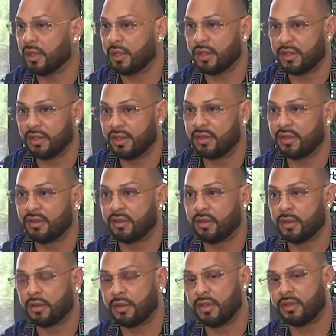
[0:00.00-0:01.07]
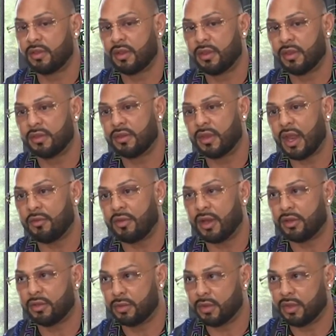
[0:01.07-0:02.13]
and th- these are these are the things that I ran
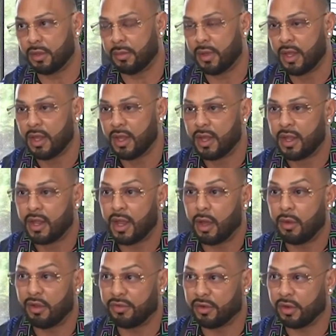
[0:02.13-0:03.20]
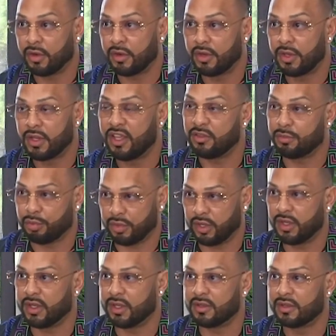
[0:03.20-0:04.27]
into with him. However, he's
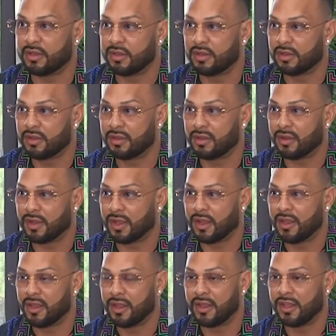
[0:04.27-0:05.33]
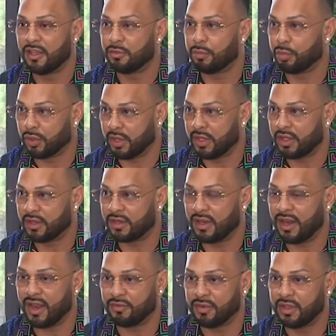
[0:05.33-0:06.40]
brilliant. Mm. Okay, he's brilliant, and
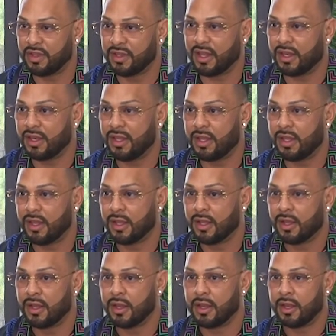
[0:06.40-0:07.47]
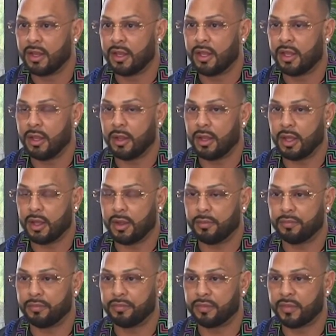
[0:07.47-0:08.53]
everything that he he
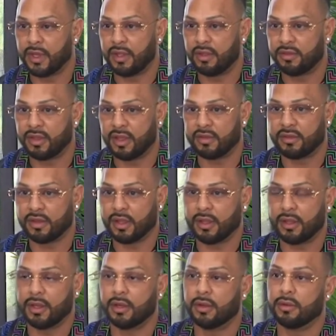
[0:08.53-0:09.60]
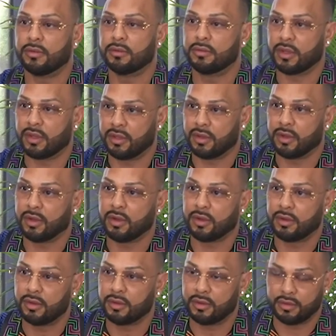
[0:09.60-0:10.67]
um, he says, like you know, with
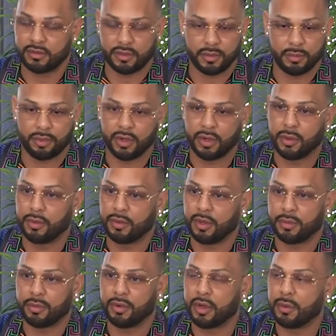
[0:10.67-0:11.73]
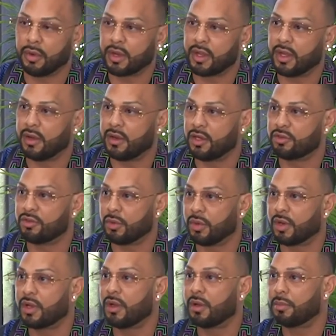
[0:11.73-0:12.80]
your your pre your pre workout, intra
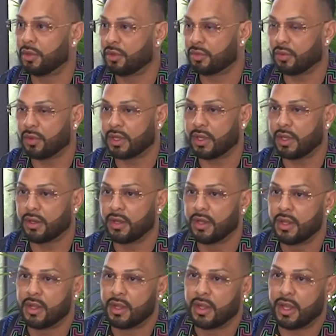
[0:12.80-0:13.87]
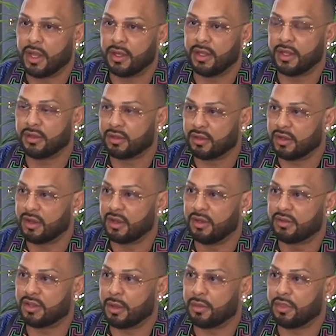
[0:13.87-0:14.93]
workout, post workout, and the insulin and
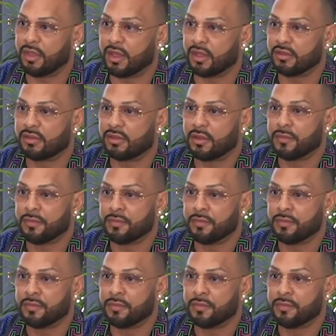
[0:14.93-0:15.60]
these type of things,